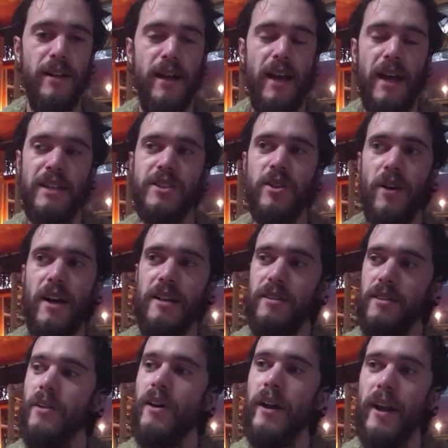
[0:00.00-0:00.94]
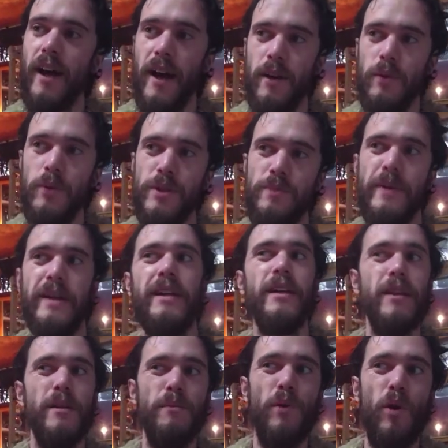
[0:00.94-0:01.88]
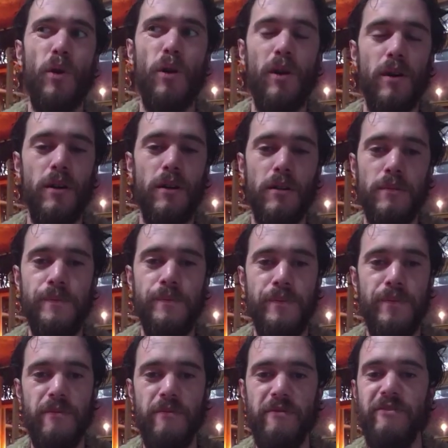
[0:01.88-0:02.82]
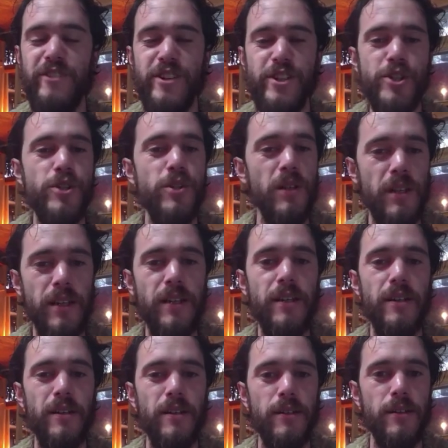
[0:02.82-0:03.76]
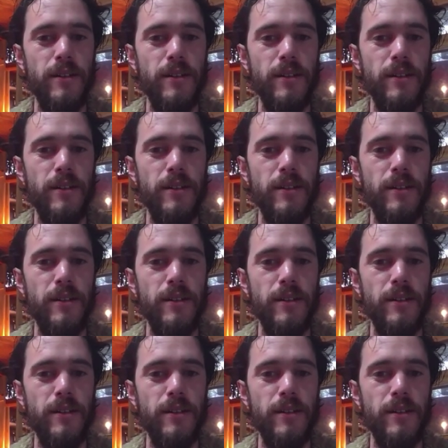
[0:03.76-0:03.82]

And so I thought I would make a more visually